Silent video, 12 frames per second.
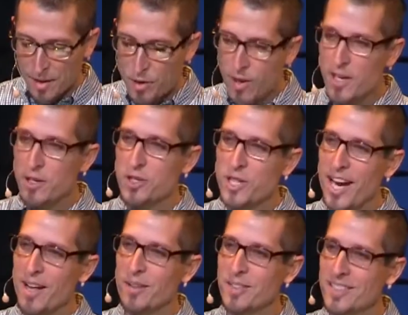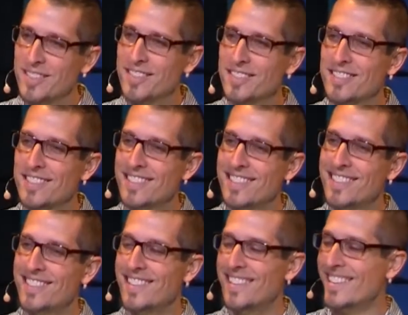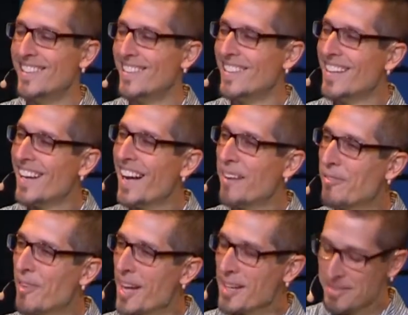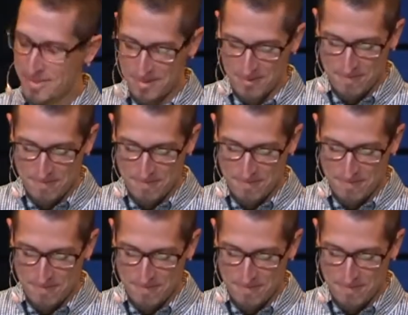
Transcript: the greater challenges I face?